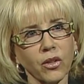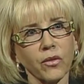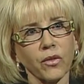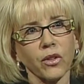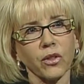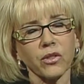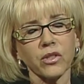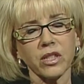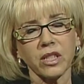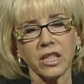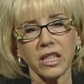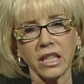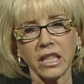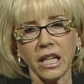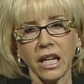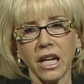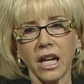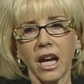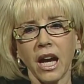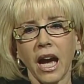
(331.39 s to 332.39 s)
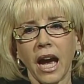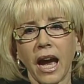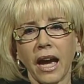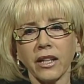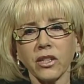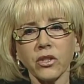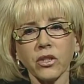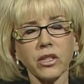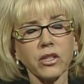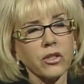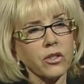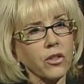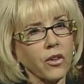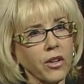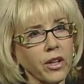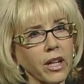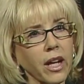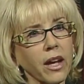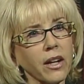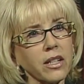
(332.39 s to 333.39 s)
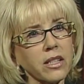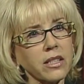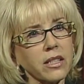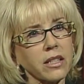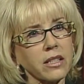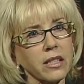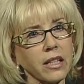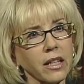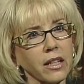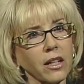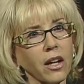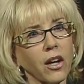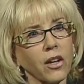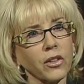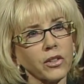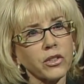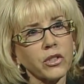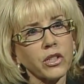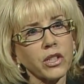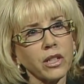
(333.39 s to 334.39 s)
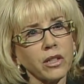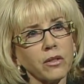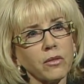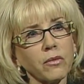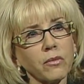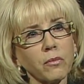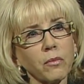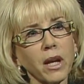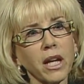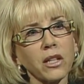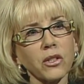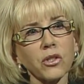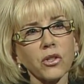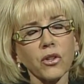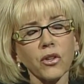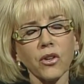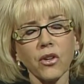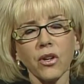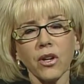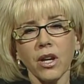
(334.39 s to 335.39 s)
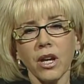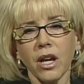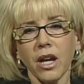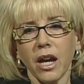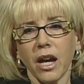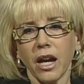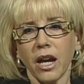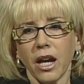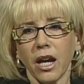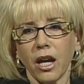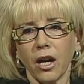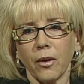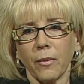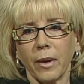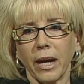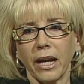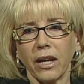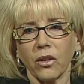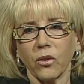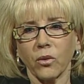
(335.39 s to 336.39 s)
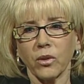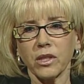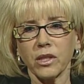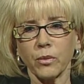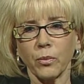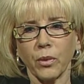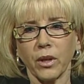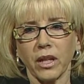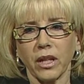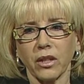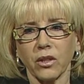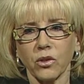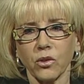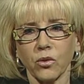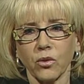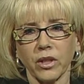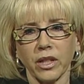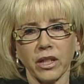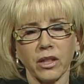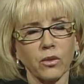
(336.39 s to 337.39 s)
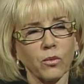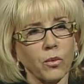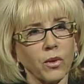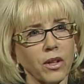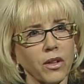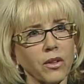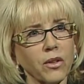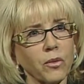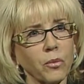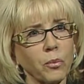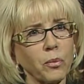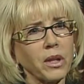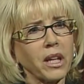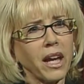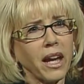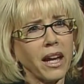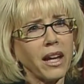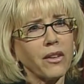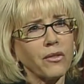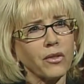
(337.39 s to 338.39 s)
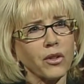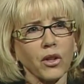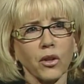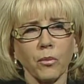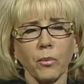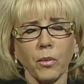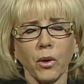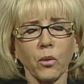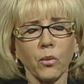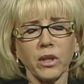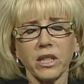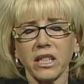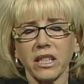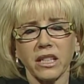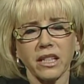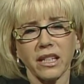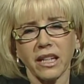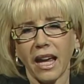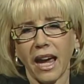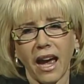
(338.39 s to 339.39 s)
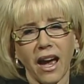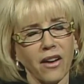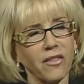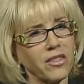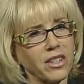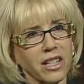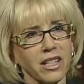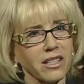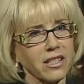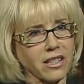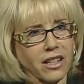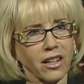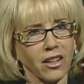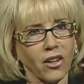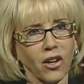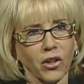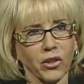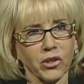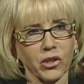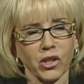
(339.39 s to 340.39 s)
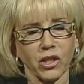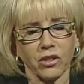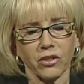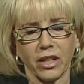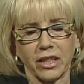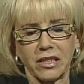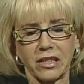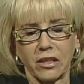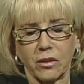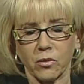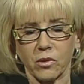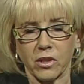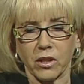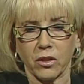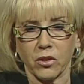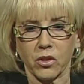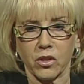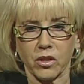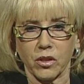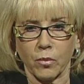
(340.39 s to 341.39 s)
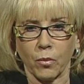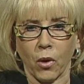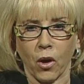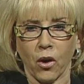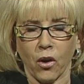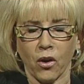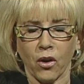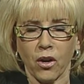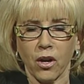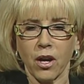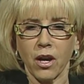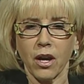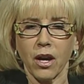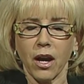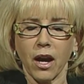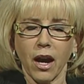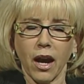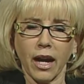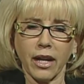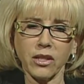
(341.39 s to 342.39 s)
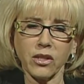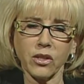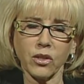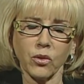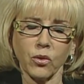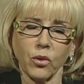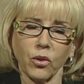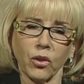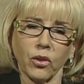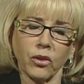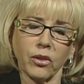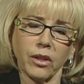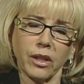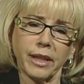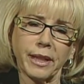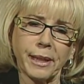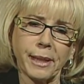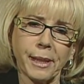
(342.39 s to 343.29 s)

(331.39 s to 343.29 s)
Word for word: University. I actually started out as a psychology major um, I had always been intrigued with behavior, but we didn't have any psychology class. It was such a small high school.